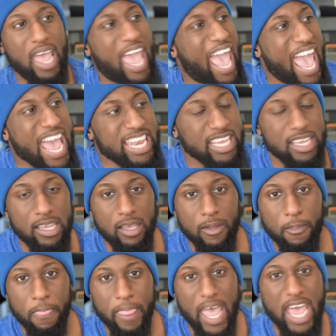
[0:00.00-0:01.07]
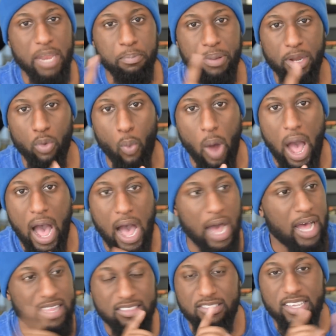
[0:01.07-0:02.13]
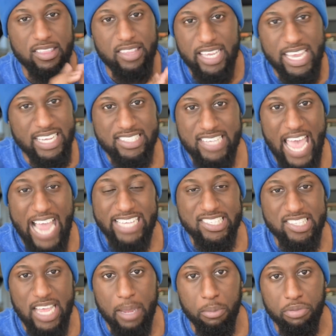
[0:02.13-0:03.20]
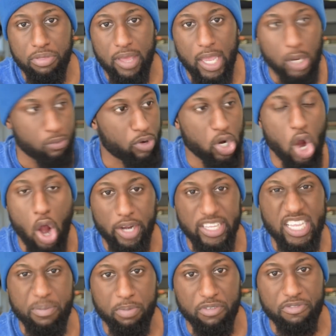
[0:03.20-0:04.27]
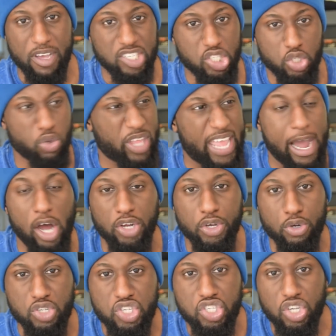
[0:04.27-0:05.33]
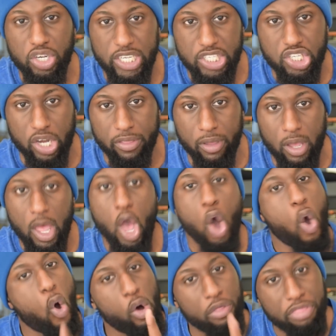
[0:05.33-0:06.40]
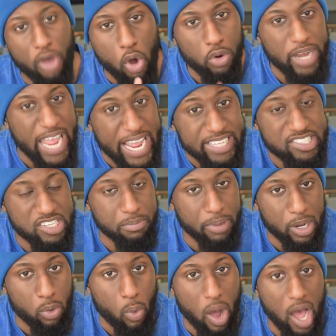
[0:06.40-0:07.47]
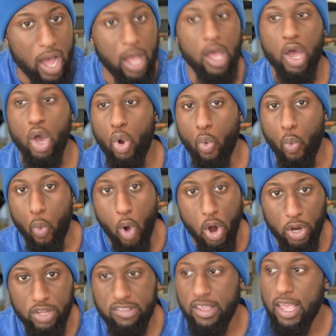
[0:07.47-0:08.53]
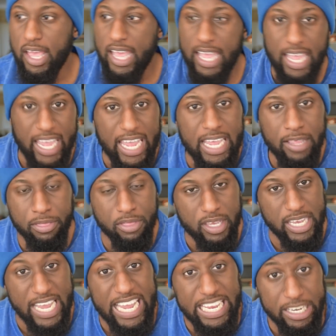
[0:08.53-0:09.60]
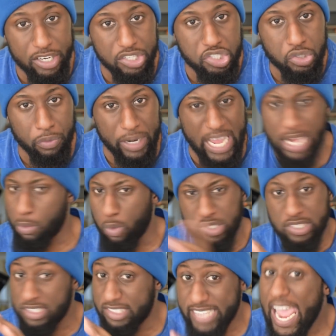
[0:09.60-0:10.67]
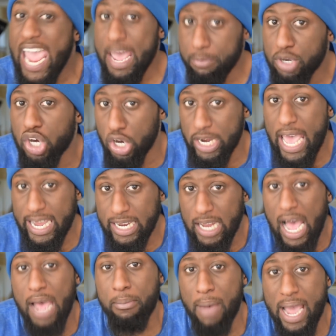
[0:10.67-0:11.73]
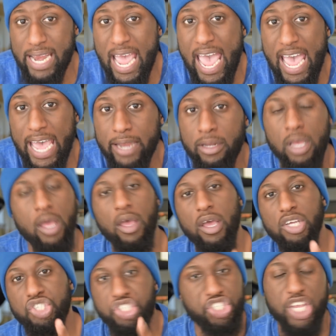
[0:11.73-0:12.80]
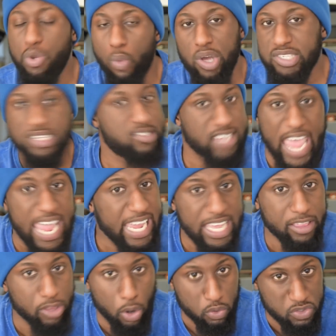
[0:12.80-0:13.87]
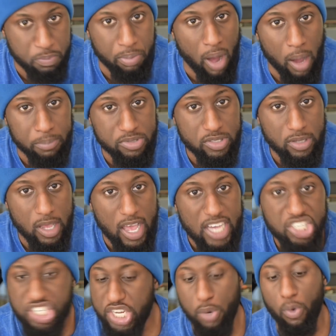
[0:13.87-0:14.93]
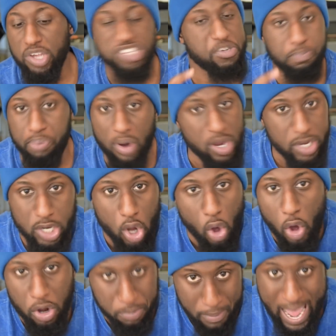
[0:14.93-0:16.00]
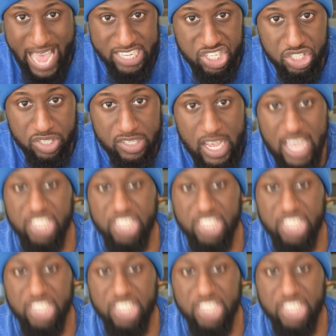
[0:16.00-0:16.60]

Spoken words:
Eddie and Benoit did the exact same thing regarding their profession, so they understood each other. Although Nancy Benoit worked in the industry and was damn good at it, I might add, she wasn't taking those bumps. She wasn't putting on matches.